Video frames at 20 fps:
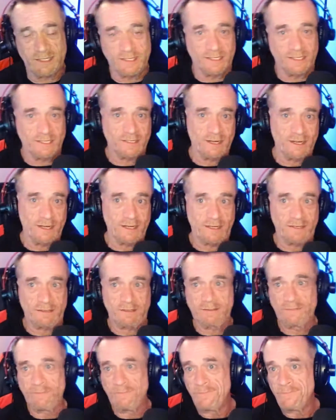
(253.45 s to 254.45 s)
It's like,
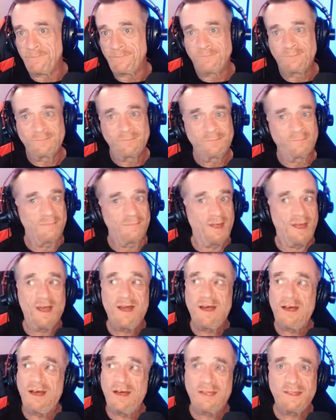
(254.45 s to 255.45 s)

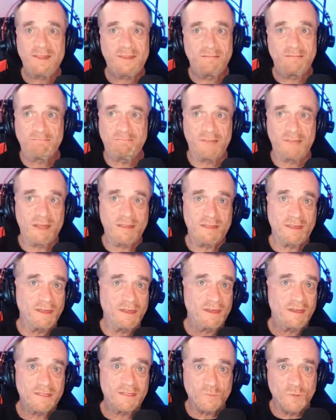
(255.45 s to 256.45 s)
yeah, I
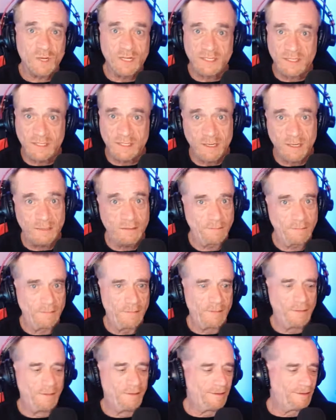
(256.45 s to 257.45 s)
think it's Wednesday.
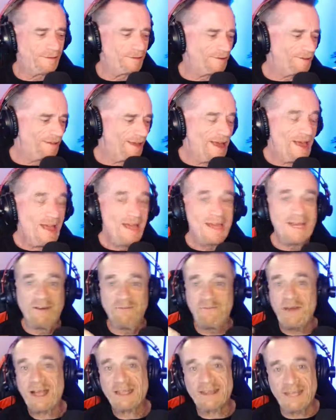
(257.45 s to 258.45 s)
In
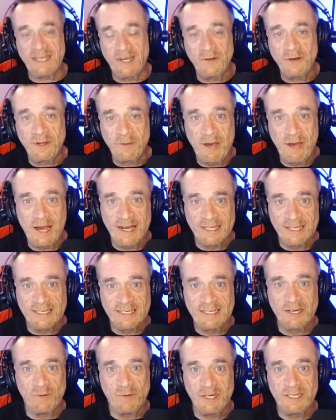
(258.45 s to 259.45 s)
fact, the only way I can
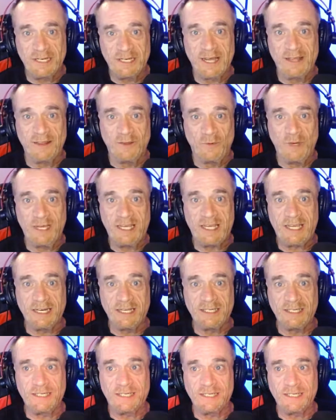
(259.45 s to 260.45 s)
tell what day of the week it
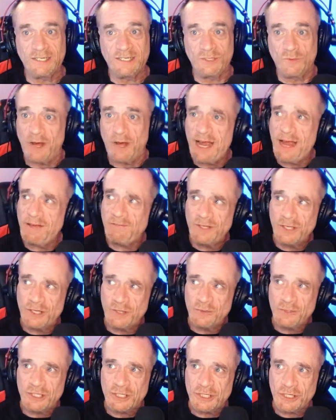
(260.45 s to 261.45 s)
is do I have to
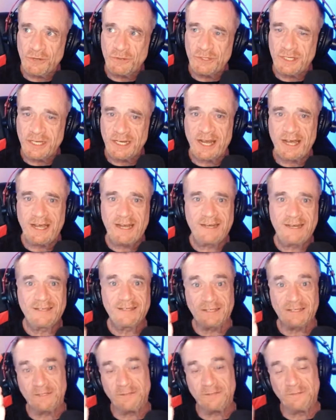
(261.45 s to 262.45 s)
do a show tonight?
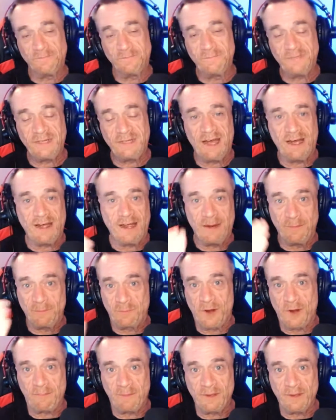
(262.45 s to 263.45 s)
So, yeah, and
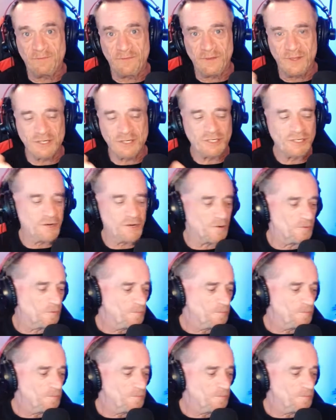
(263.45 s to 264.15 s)
prepping for the show.